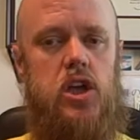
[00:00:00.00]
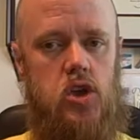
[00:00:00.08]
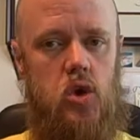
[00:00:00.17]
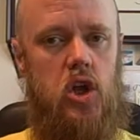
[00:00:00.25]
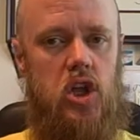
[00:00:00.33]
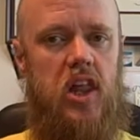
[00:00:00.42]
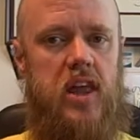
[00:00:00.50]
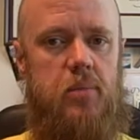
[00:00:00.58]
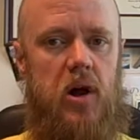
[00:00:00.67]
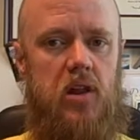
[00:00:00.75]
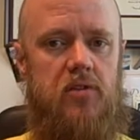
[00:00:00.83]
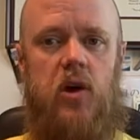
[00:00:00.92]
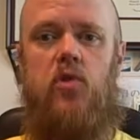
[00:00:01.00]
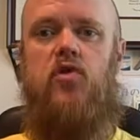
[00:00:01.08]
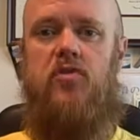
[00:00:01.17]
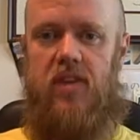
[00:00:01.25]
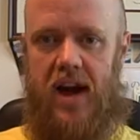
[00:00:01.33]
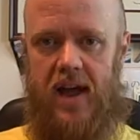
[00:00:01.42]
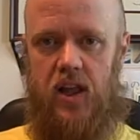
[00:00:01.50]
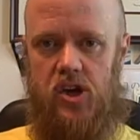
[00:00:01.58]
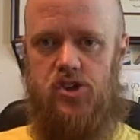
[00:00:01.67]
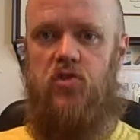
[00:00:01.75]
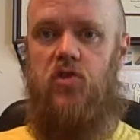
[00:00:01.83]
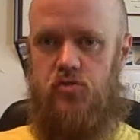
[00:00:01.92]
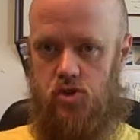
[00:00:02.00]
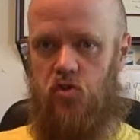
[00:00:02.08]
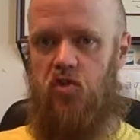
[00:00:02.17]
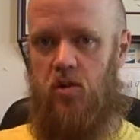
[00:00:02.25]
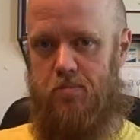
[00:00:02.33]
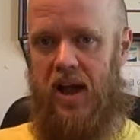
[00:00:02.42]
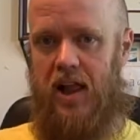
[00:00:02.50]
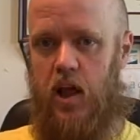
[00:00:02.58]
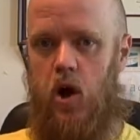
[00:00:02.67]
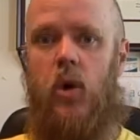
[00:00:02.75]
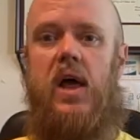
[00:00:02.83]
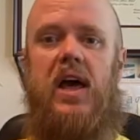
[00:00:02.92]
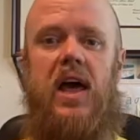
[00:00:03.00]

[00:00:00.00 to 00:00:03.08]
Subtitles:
You could claim all of those are violations of jus in bello,